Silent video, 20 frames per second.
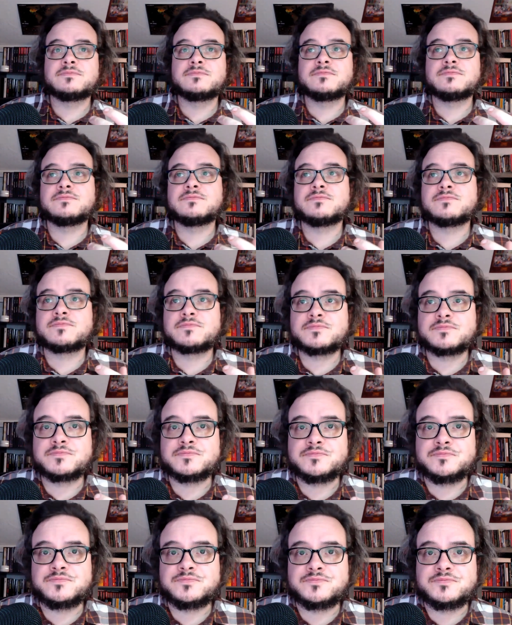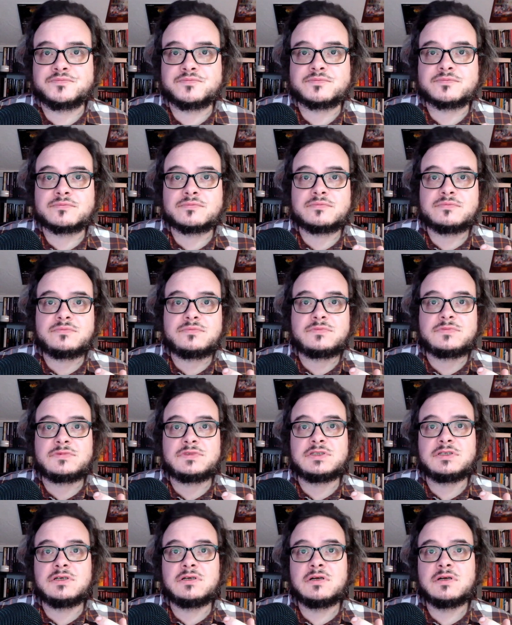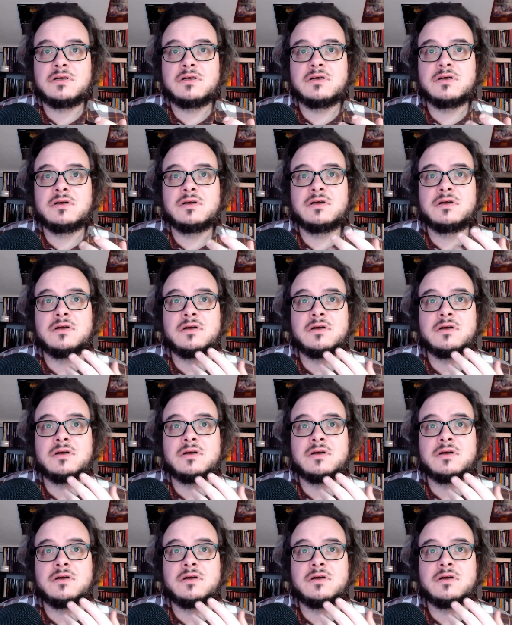(no one is talking)